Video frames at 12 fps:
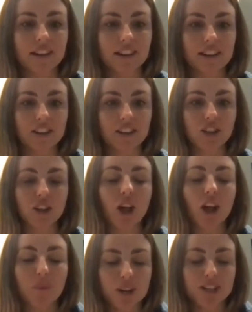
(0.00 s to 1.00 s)
it's a
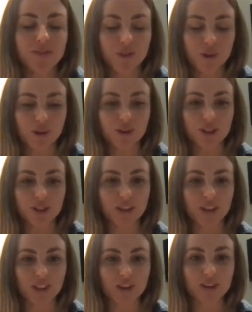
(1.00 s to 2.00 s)
lot more difficult to do the
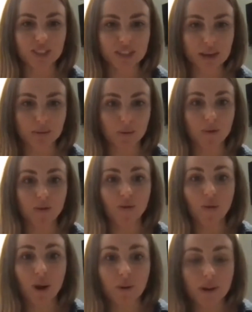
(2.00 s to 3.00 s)
little steps, where
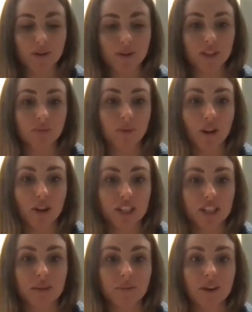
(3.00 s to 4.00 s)
before, when it was a smaller
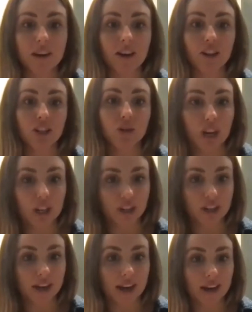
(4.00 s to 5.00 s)
team and in our
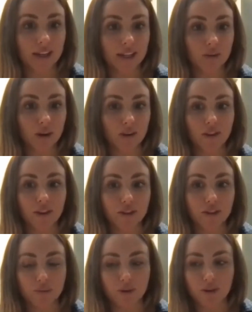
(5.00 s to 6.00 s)
280 square foot
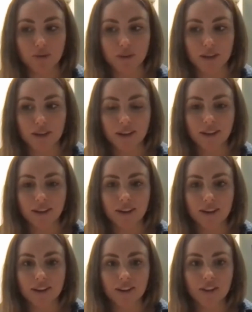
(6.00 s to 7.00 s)
super suite,
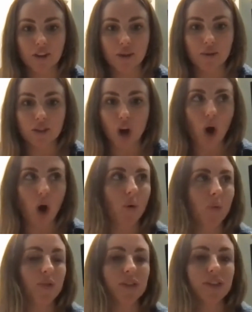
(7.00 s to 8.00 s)
there was
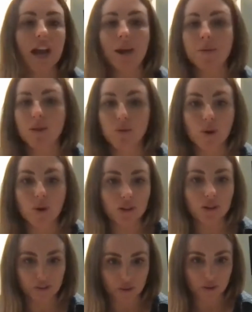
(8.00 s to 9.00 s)
all the time in the
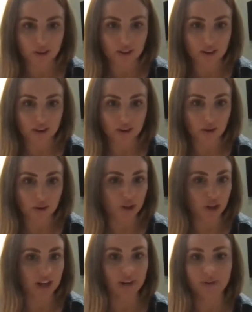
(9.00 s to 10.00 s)
world to focus on culture.
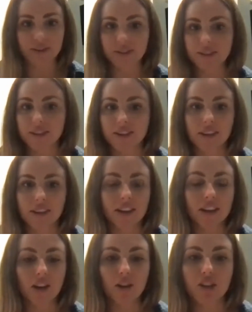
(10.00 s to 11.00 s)
And it was,
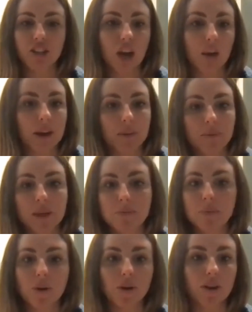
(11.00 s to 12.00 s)
there's not many
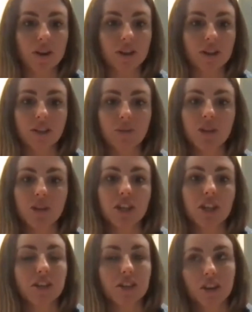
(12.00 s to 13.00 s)
people. There's so much
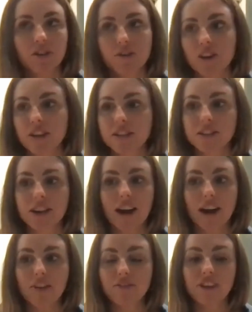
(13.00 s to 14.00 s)
easier for us to
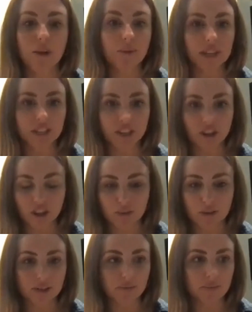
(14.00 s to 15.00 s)
have family dinners
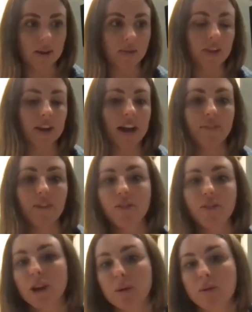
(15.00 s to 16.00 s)
once a month and have
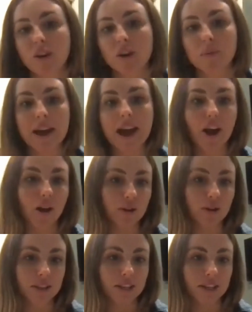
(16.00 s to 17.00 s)
everyone go over to my
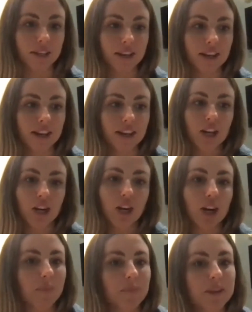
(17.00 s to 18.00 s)
house and
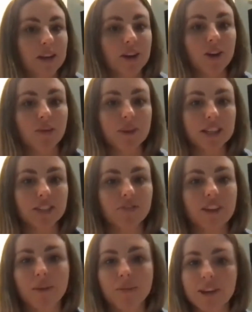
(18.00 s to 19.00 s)
cook a meal, because
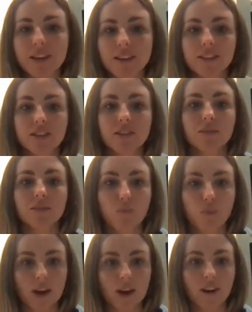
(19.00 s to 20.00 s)
family is
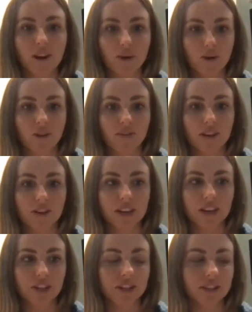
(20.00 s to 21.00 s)
one of our core
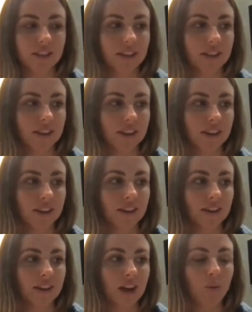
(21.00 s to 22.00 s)
foundations. And
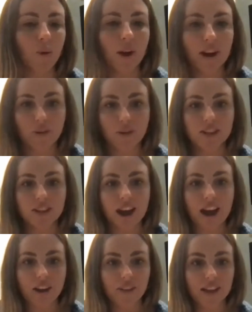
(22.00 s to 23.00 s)
I want everyone to
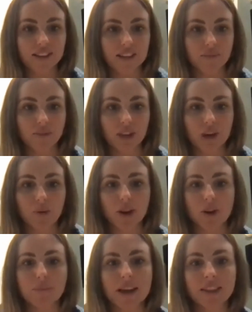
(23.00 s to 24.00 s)
have that same feeling. I want
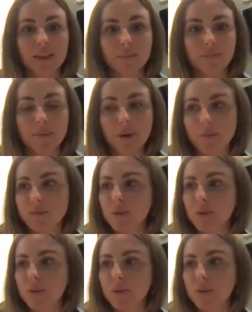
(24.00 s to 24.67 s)
to make them my mom's